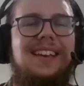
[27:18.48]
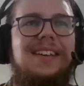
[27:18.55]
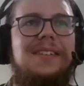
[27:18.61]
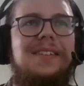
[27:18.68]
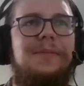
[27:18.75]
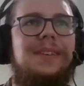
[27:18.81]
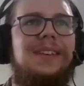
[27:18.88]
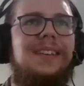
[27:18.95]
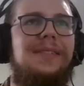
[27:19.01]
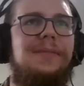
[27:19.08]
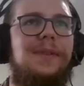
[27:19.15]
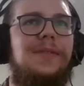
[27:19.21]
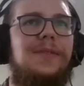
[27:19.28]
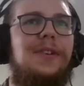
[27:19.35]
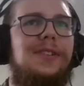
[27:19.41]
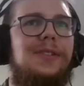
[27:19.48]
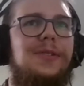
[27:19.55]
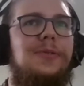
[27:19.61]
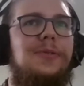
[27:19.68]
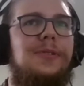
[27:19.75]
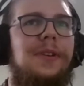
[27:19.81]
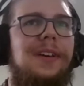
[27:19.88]
we've got
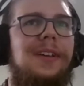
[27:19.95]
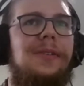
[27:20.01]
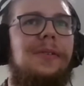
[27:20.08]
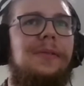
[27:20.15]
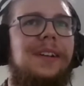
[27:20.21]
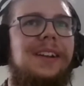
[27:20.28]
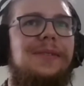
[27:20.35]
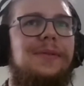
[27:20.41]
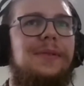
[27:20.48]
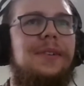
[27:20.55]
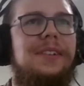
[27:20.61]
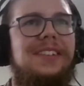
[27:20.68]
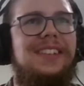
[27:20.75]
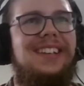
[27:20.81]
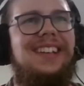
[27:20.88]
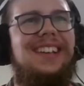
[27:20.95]
you doing it already for us.